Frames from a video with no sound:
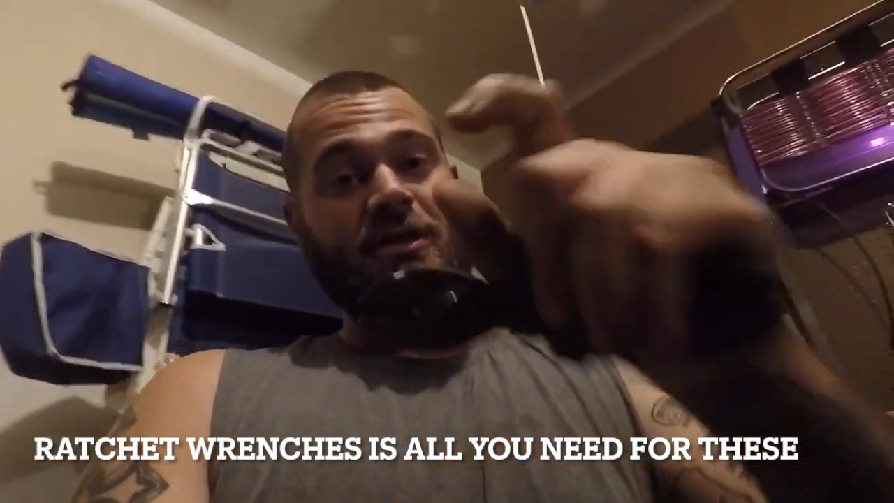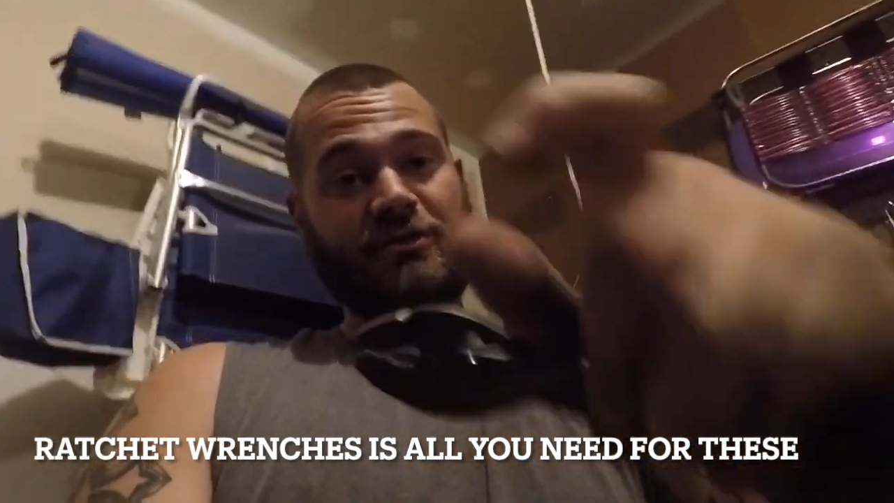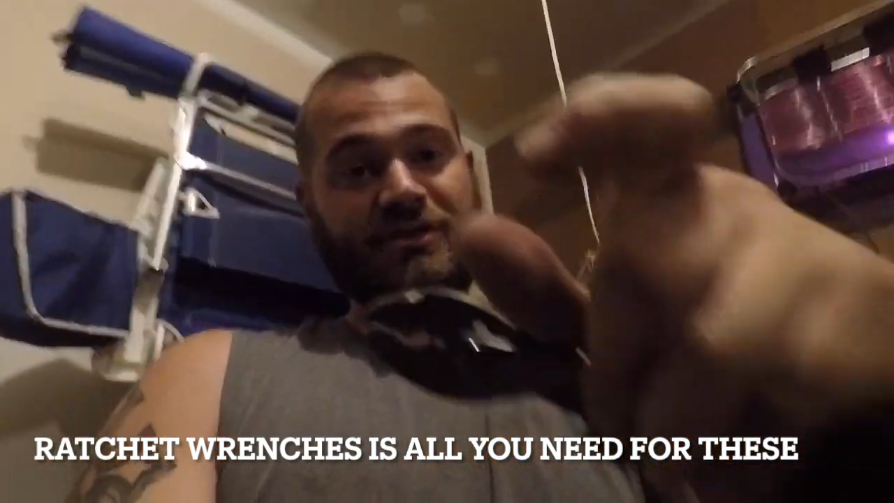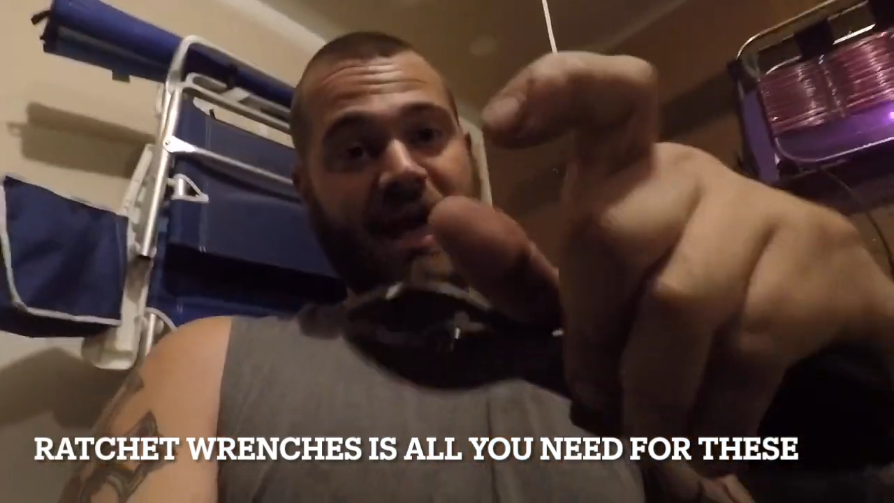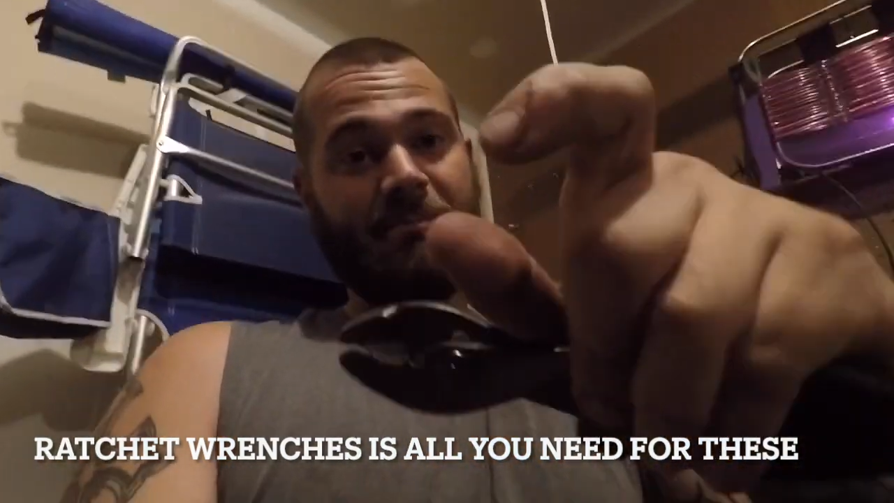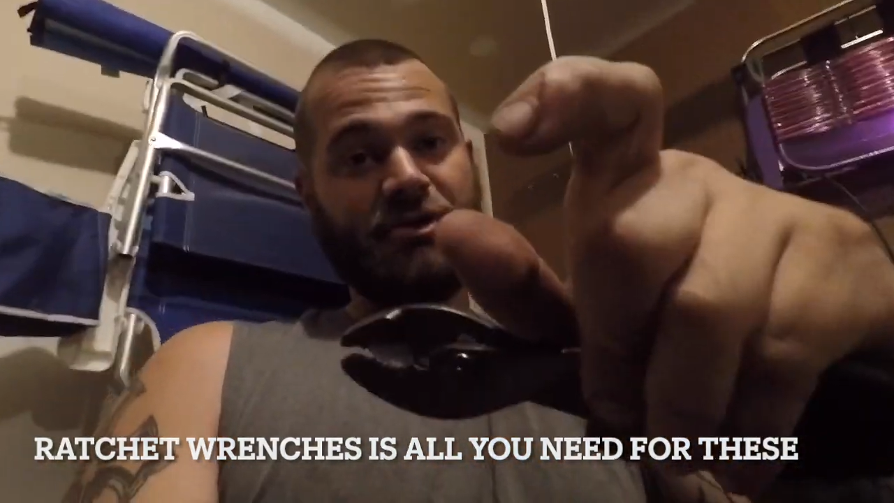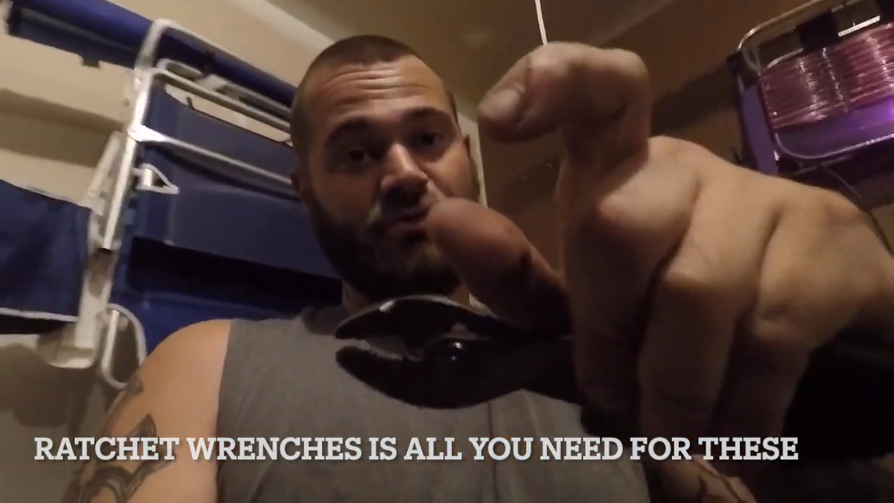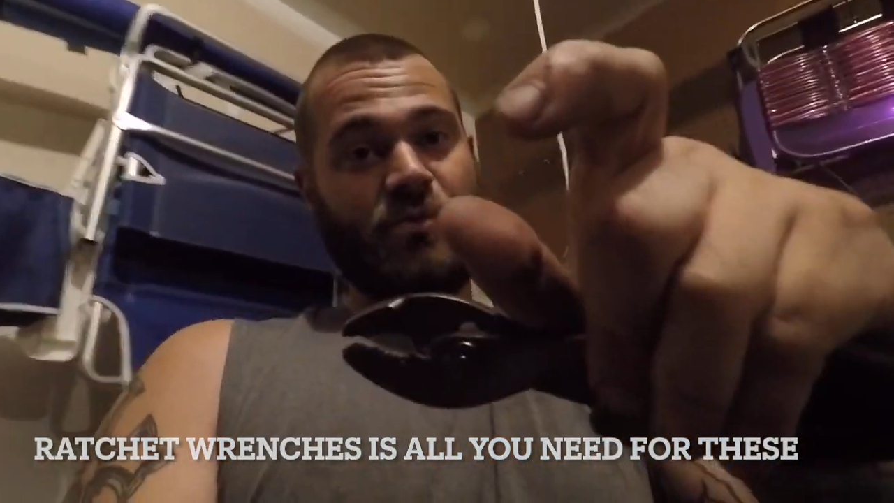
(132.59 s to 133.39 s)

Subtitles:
There's that much